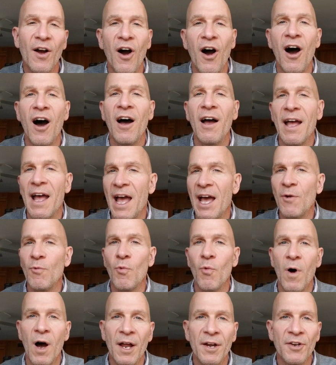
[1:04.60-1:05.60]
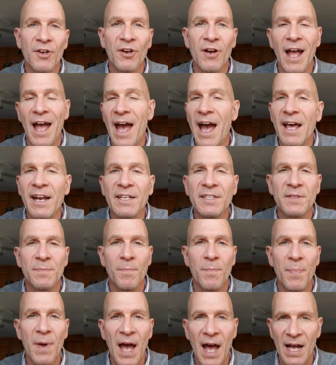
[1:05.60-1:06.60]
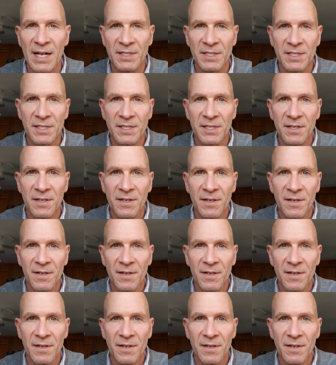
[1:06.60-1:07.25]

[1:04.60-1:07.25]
awe and wonder at its best.